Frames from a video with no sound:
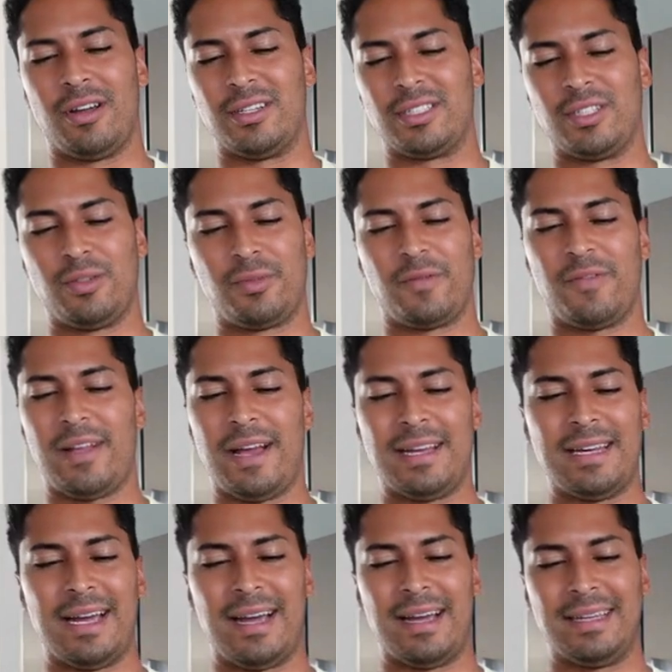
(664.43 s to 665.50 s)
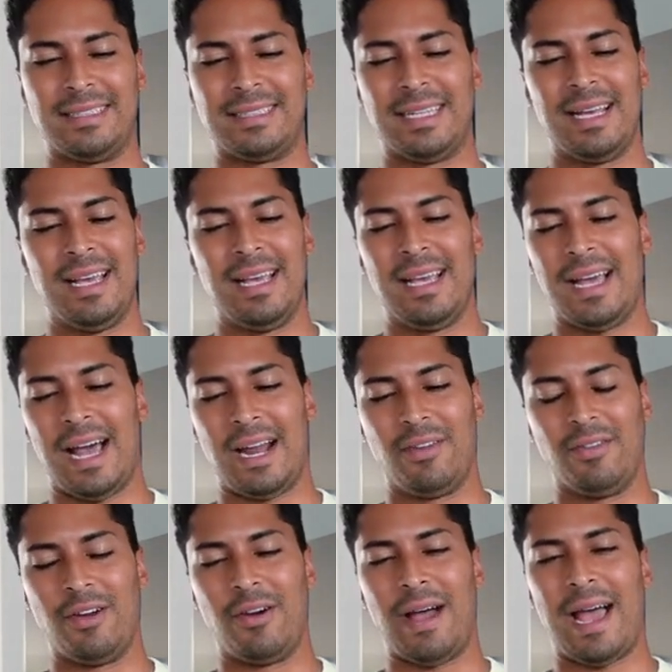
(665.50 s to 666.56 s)
On the Superfly 9s, I
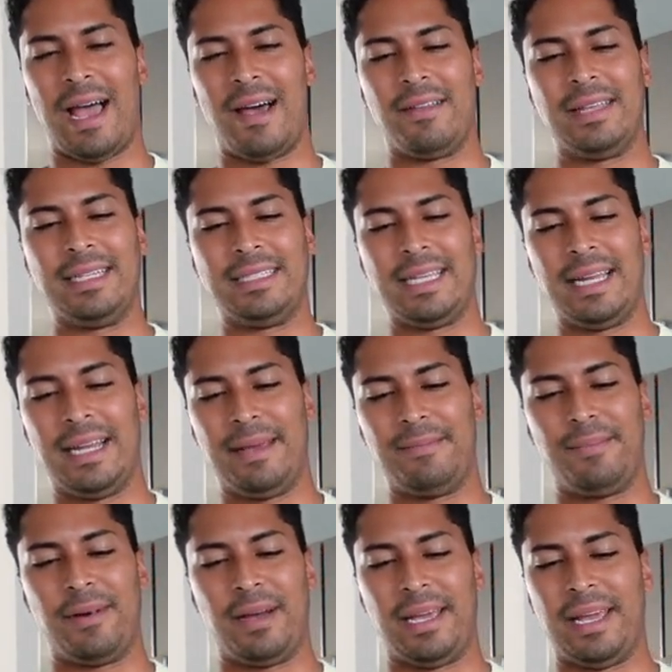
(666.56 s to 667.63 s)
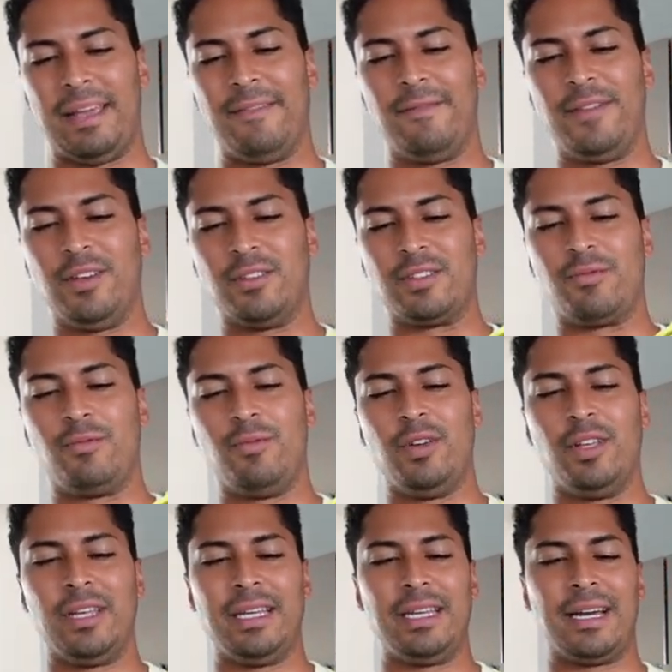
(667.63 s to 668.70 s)
don't know how they did it, but it feels
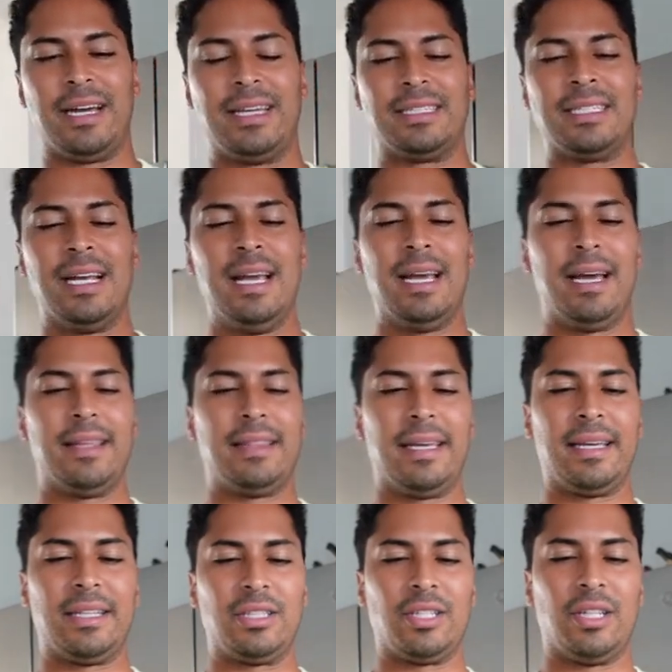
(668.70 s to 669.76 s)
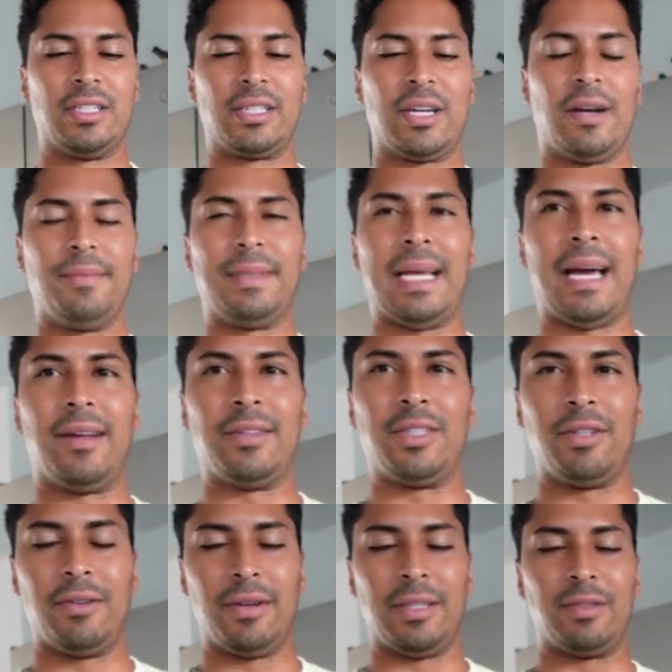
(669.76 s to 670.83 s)
really nice. I think it does come down
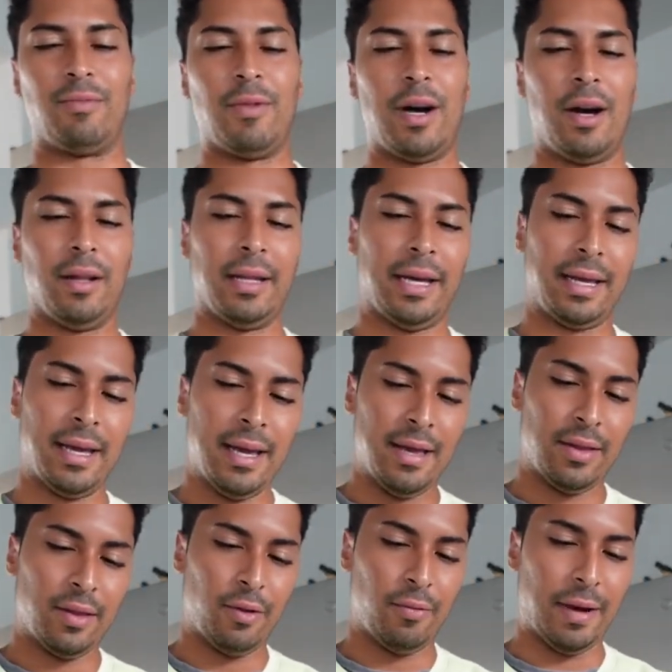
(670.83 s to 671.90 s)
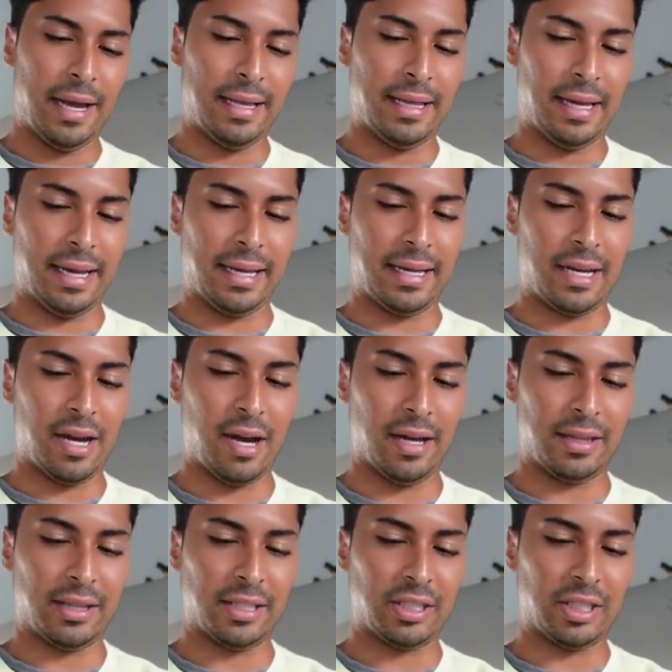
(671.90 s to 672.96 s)
to as well, like the way that I
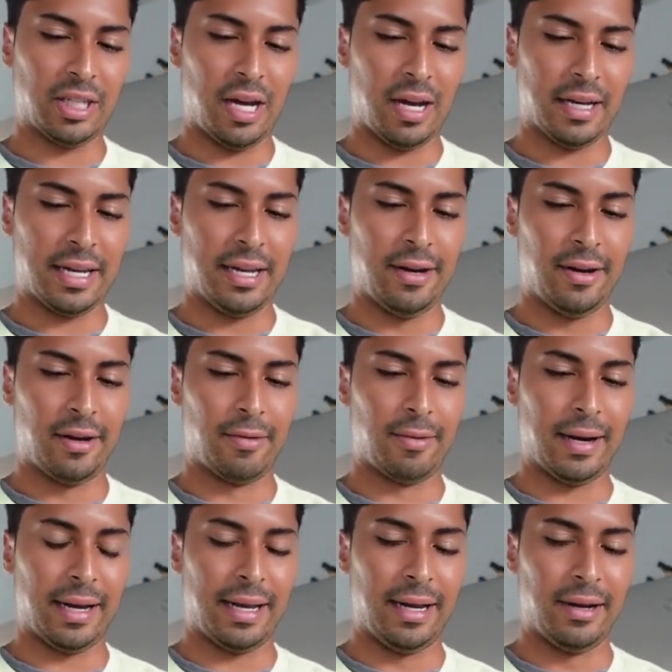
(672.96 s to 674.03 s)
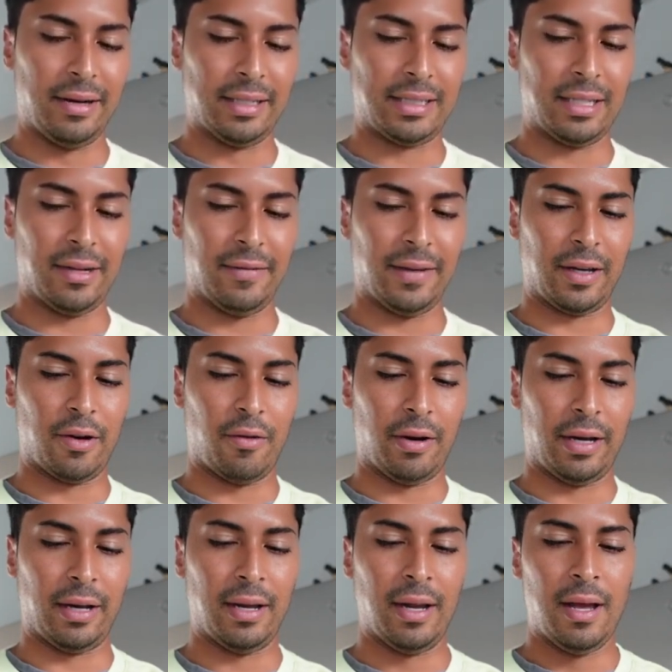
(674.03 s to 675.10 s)
cut the sock here, right here, instead of like
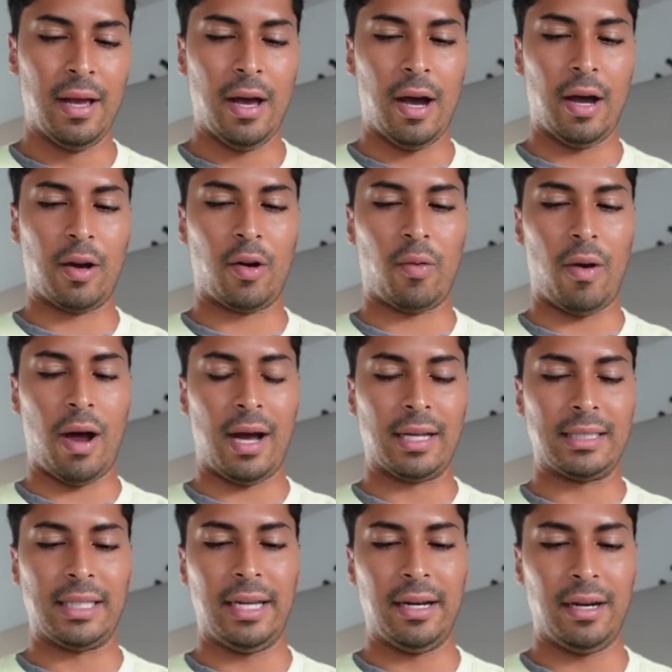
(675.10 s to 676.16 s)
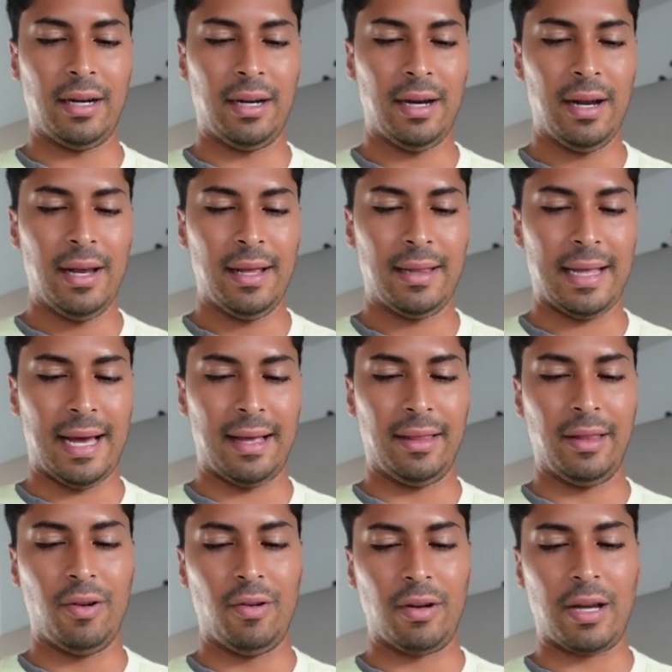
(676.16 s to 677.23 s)
going across here. That
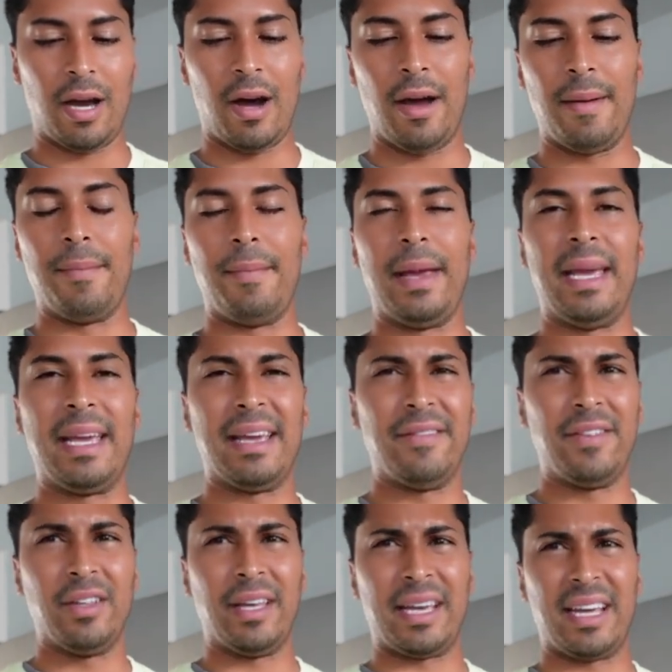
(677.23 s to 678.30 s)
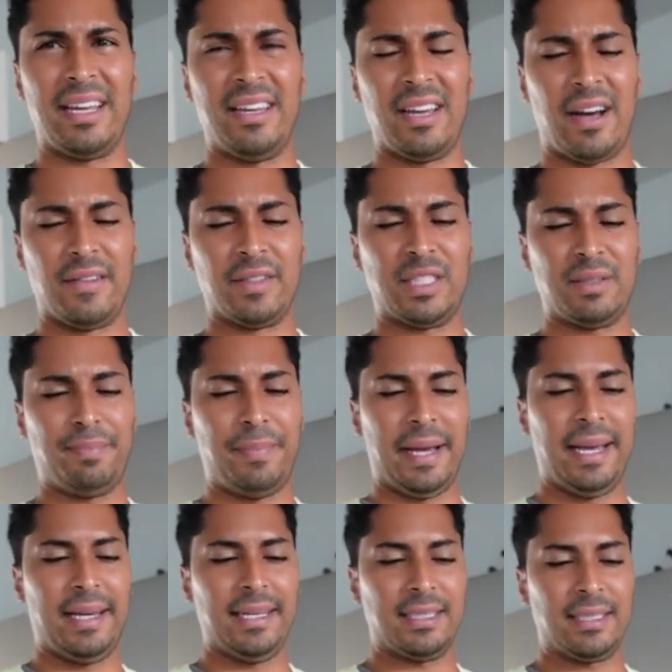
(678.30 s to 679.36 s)
little cut may give you like enough
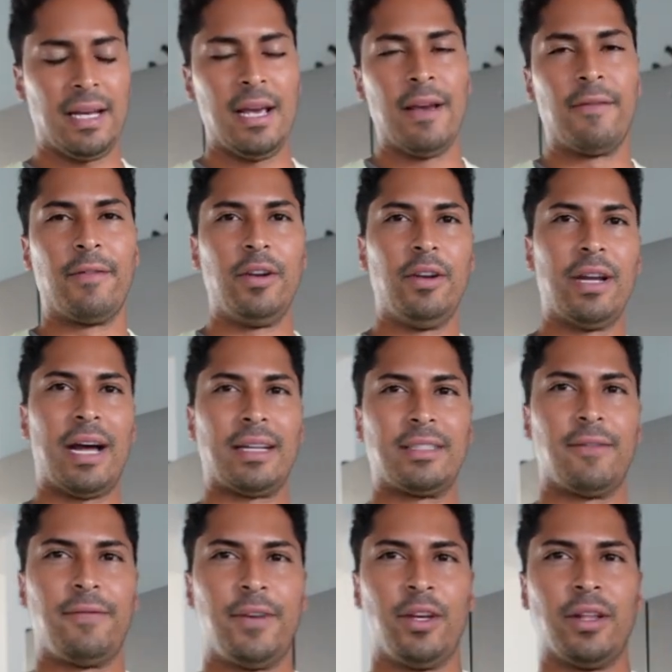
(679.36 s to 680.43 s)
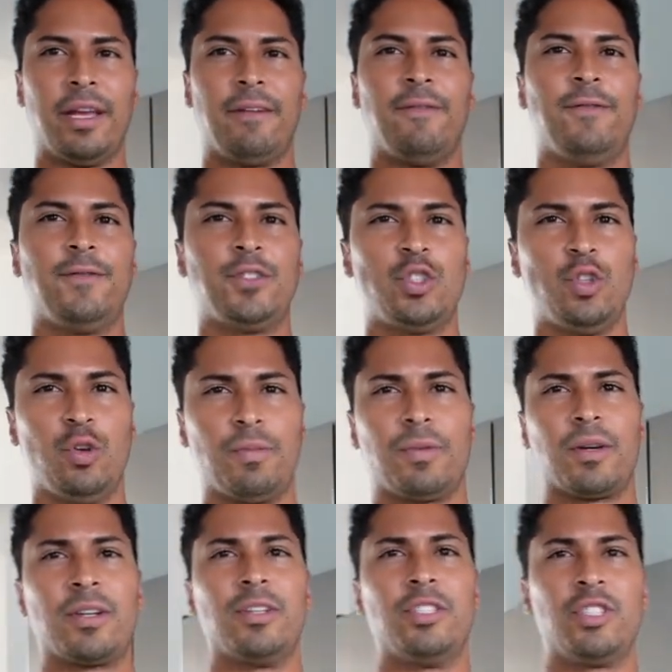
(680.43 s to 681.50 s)
space for you not to feel like super
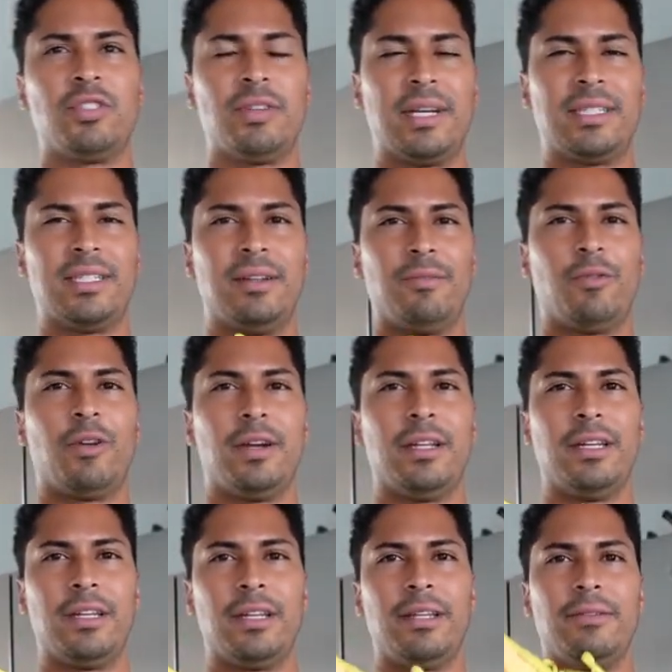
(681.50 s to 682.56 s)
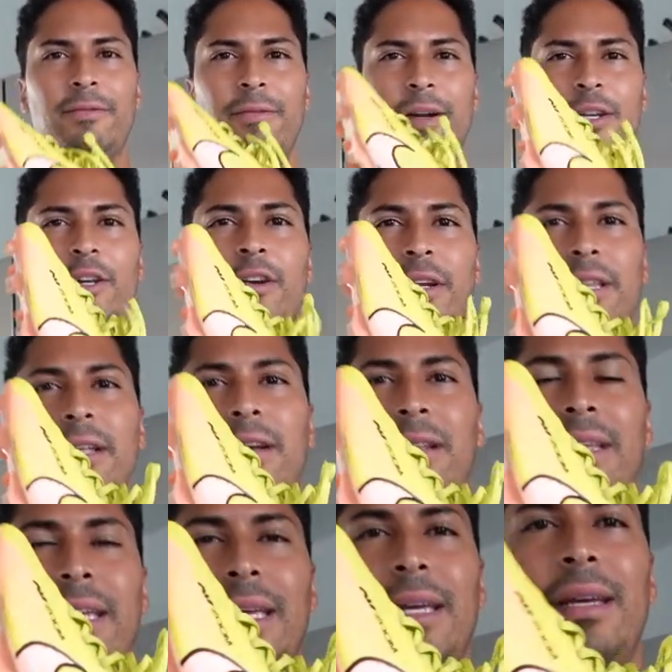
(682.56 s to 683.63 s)
constricted when you're in the
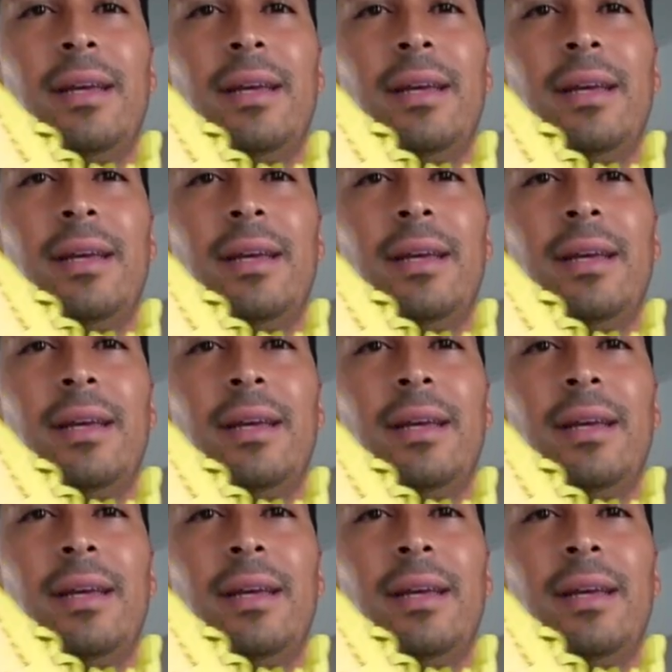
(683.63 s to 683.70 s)
cleat.